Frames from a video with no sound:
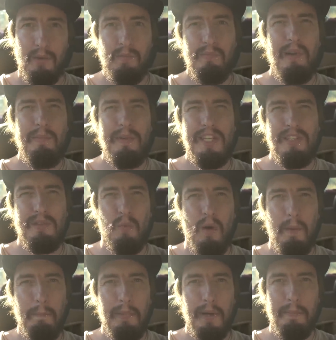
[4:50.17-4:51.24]
Well, probably just
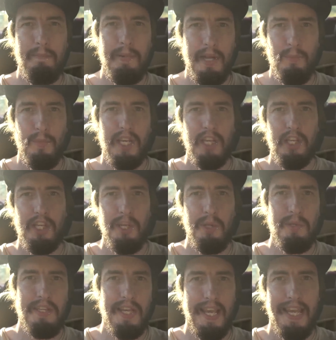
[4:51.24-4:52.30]
one pump, and then we can
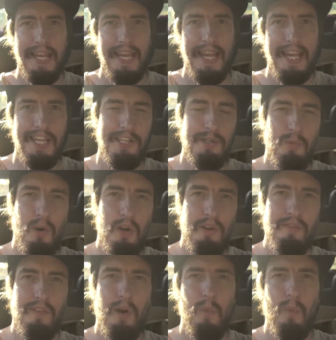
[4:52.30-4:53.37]
use it in each one
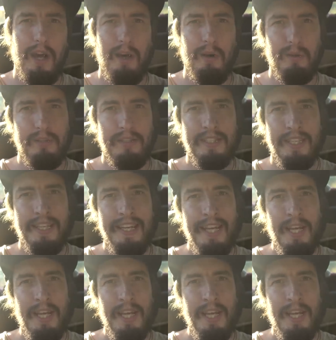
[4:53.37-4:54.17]
of our wells.